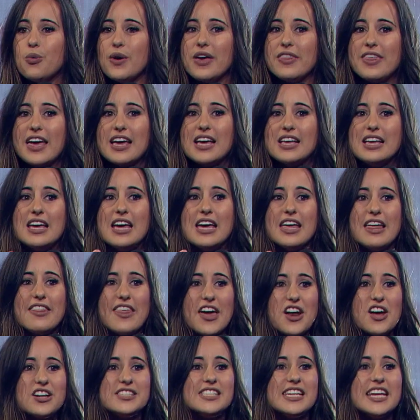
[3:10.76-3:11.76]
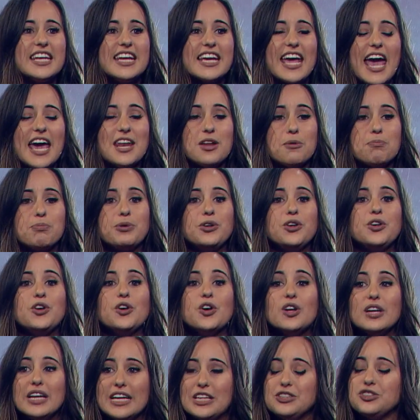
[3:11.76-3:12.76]
that are dedicated
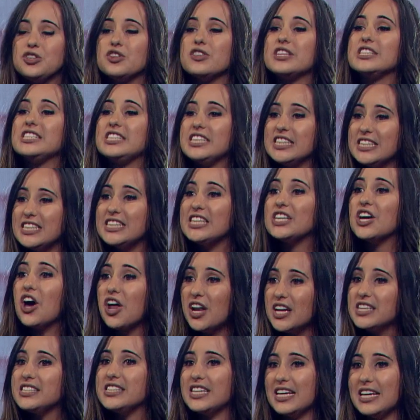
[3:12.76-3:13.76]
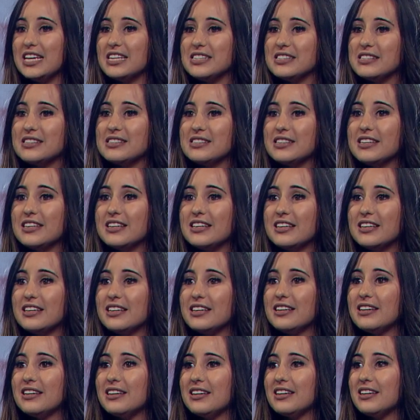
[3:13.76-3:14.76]
purely to the genealogies,
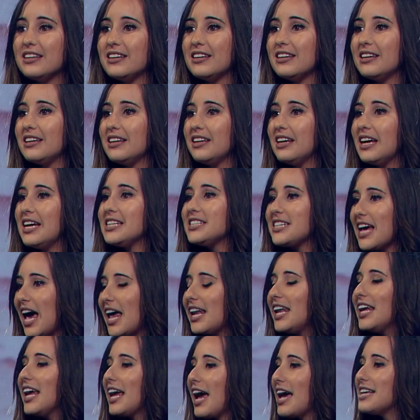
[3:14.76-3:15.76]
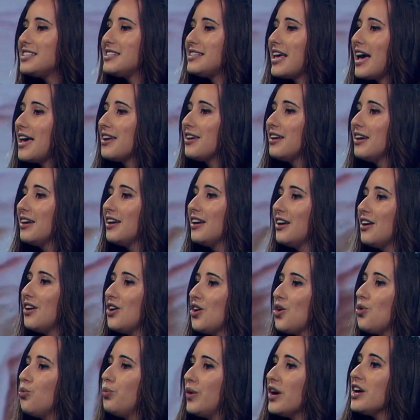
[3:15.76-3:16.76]
telling us that
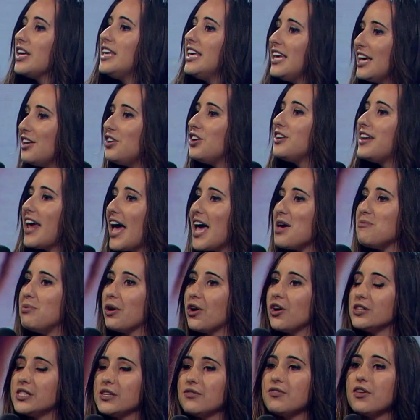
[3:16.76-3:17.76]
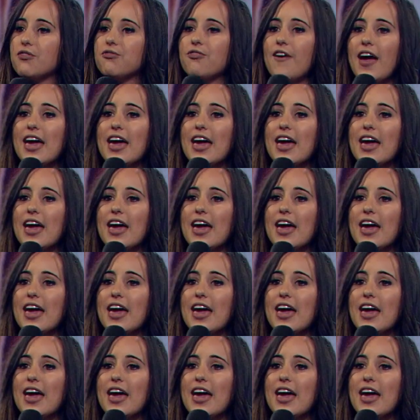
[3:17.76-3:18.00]
we're here today because of the